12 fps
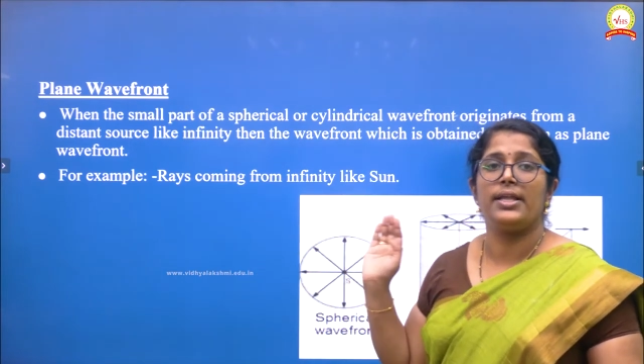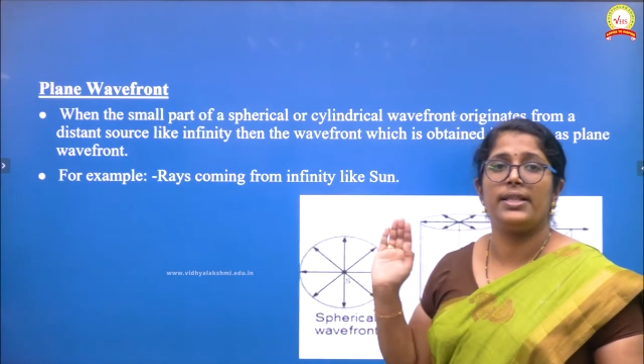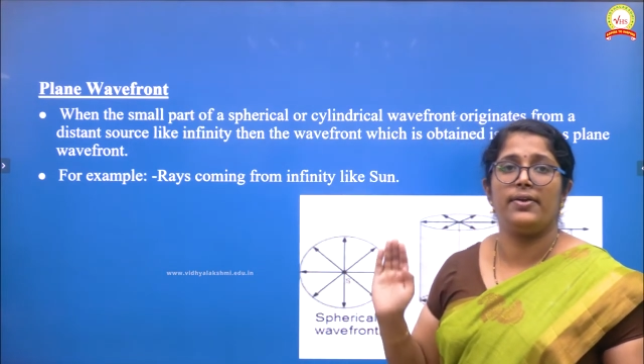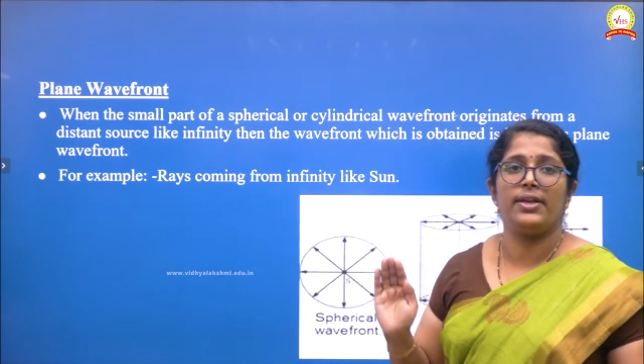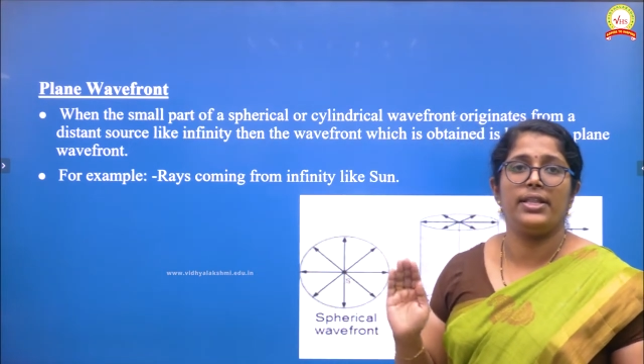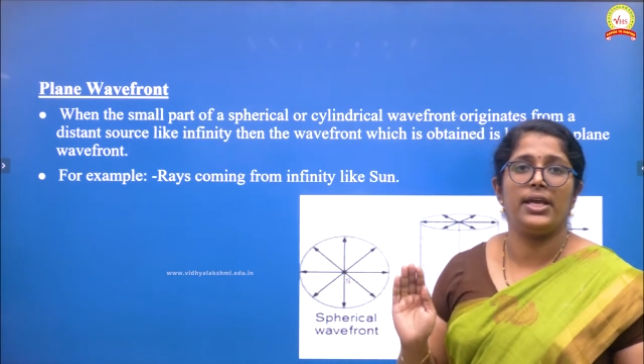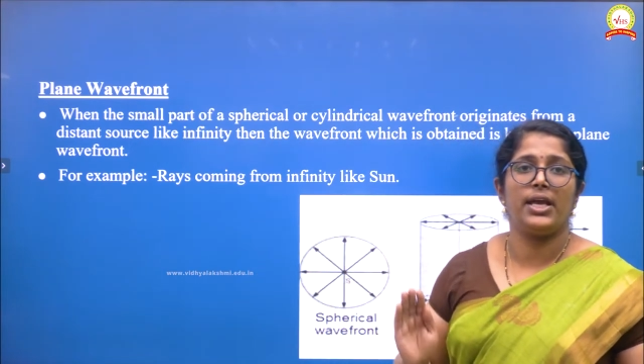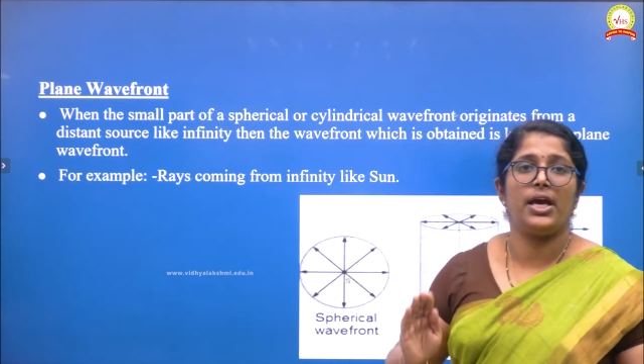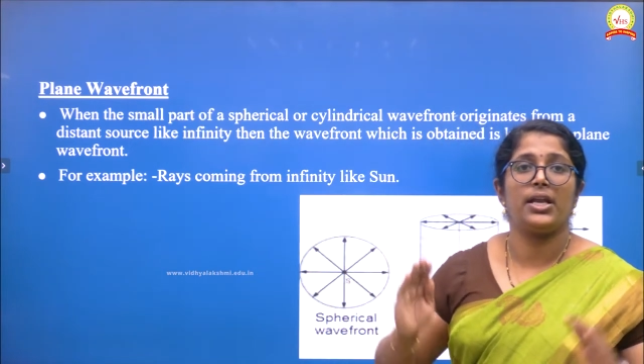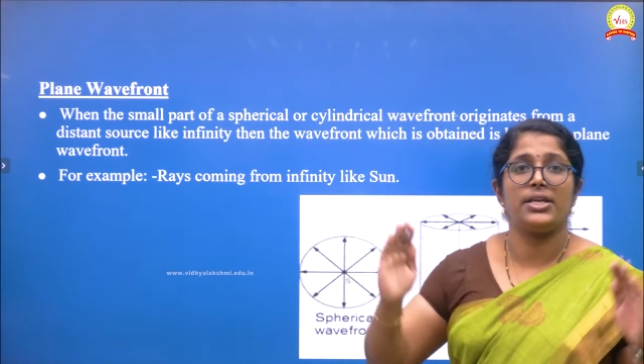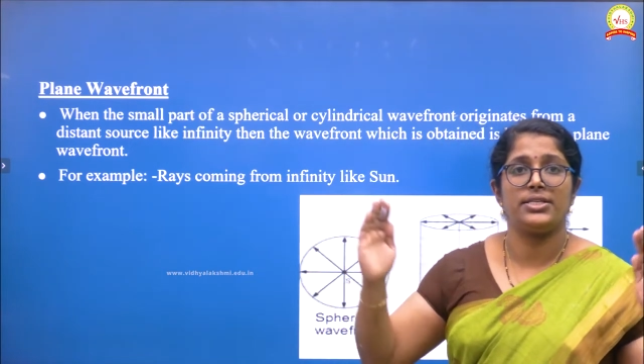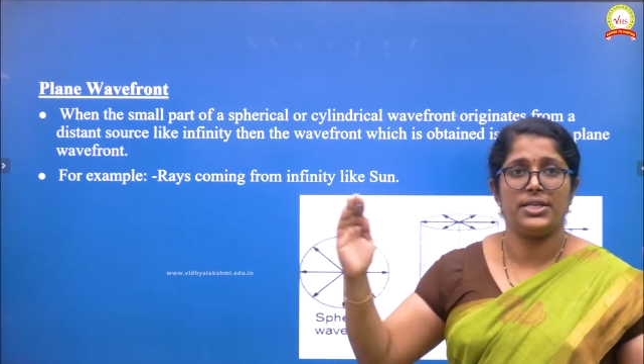then they
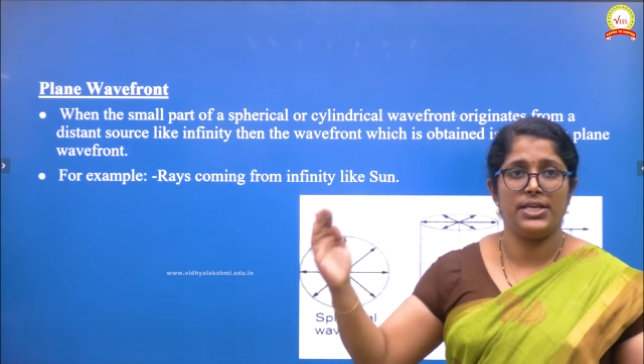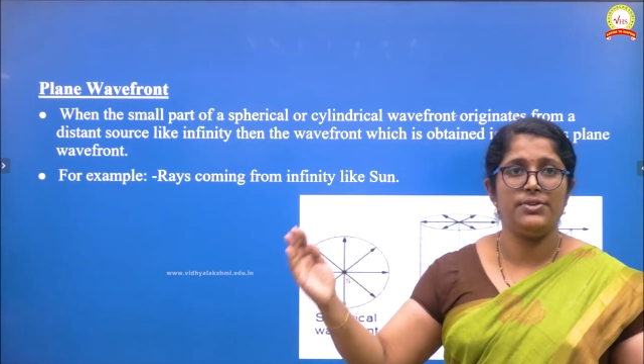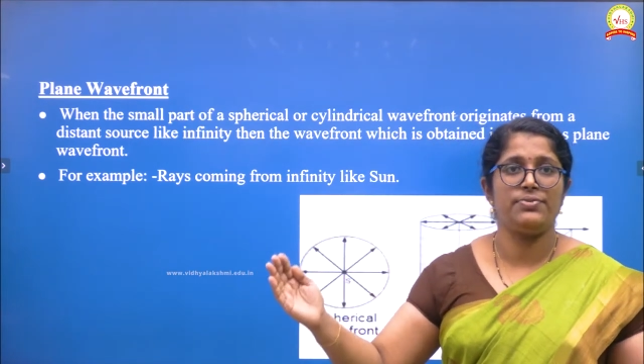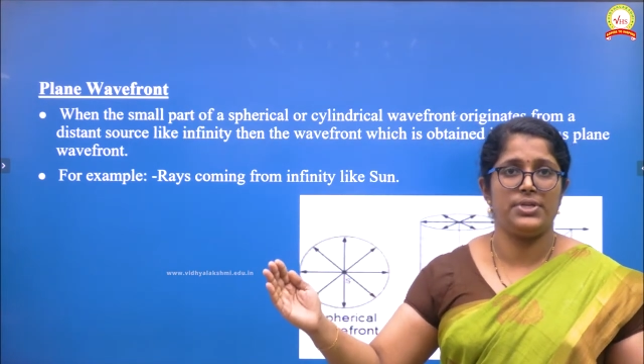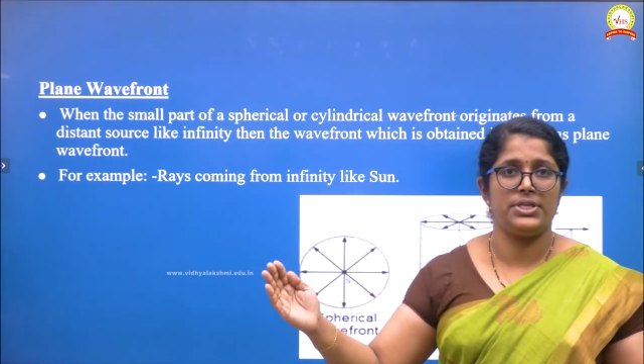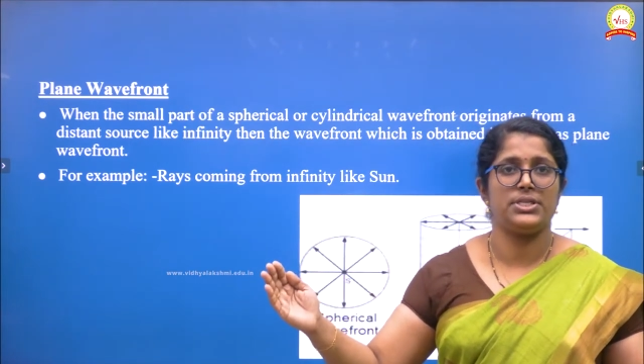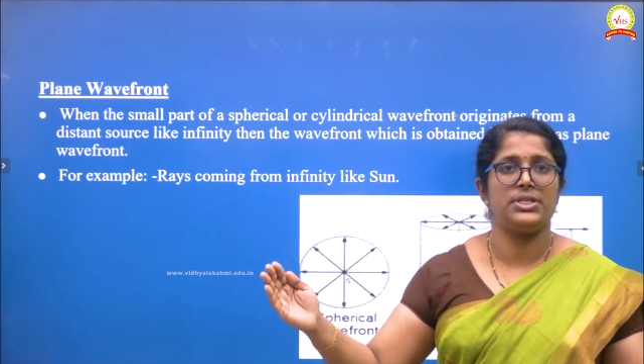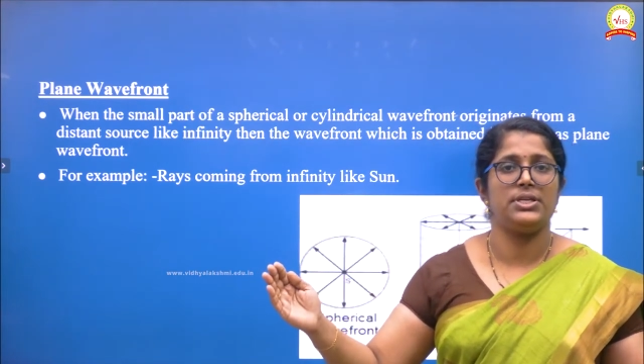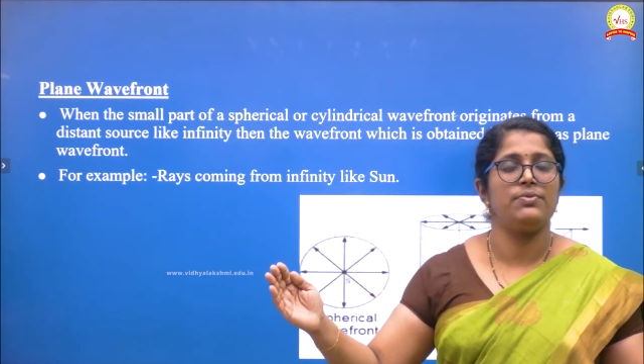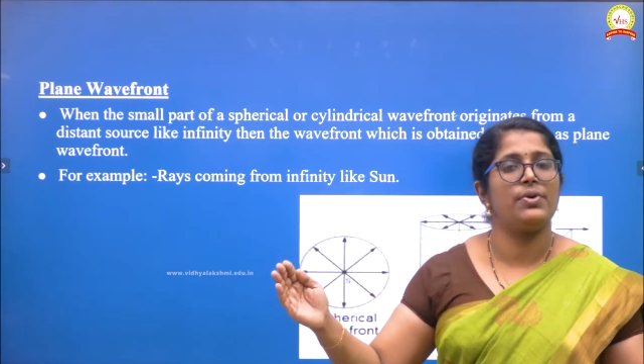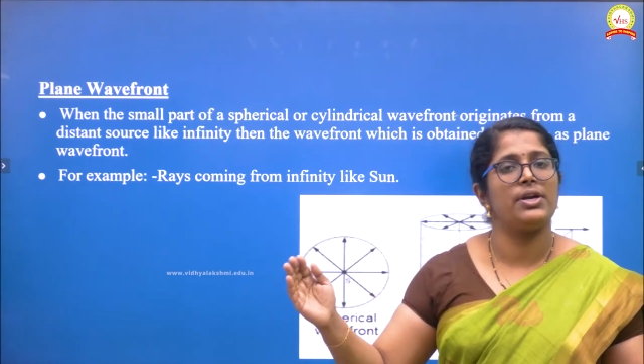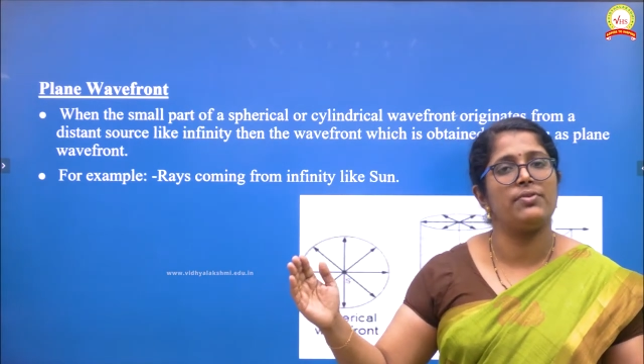are at
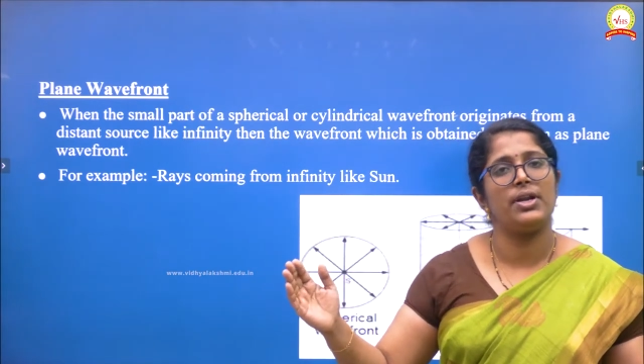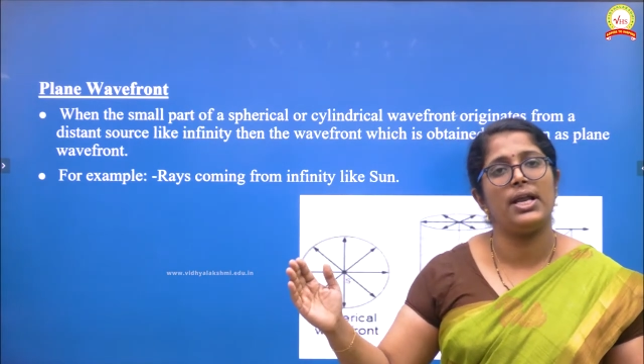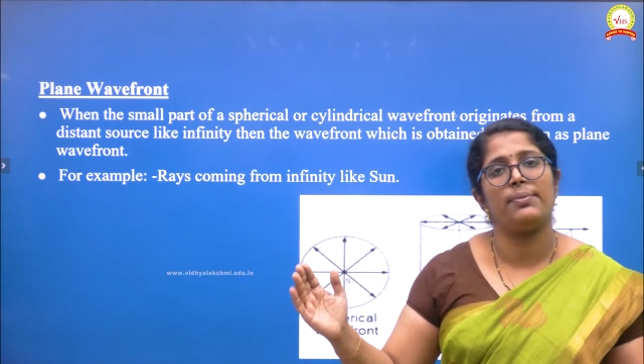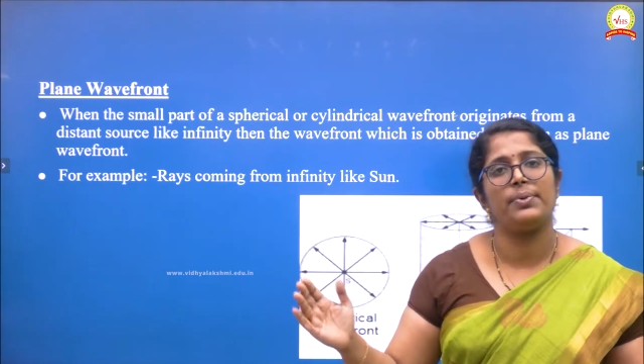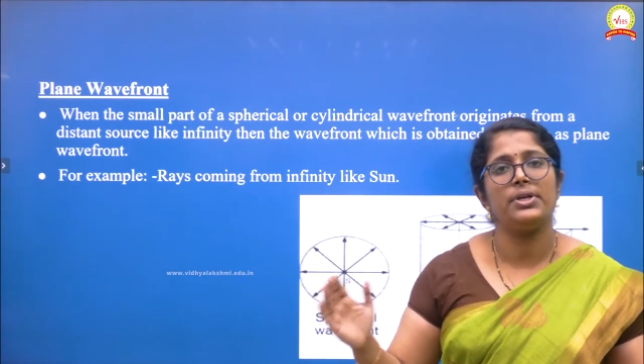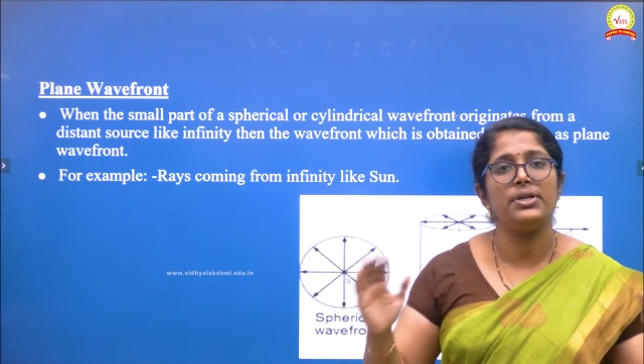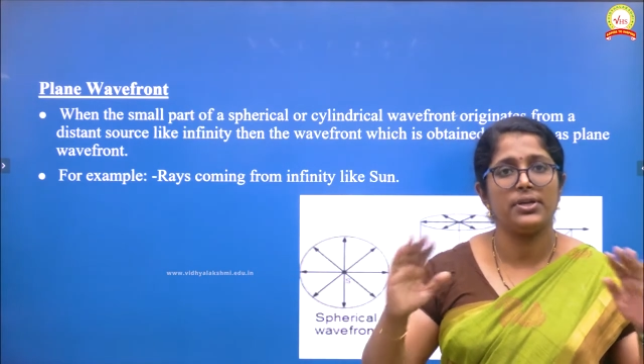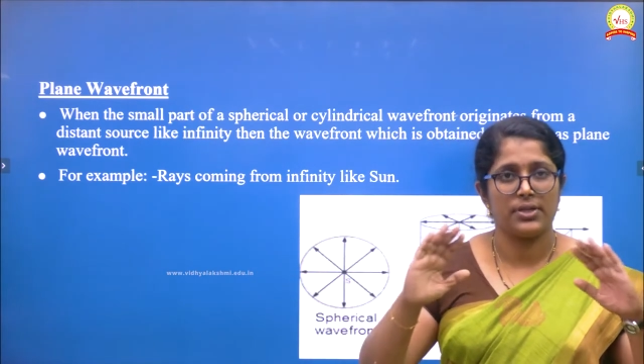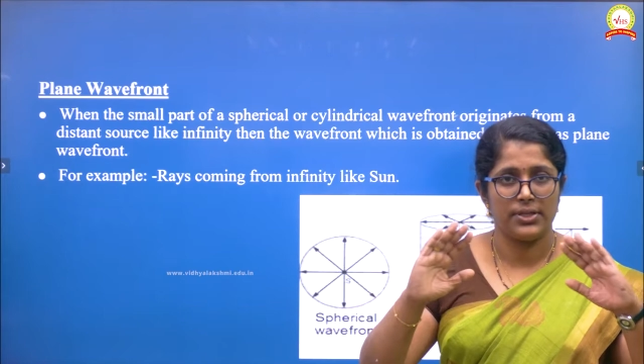infinity. What will happen?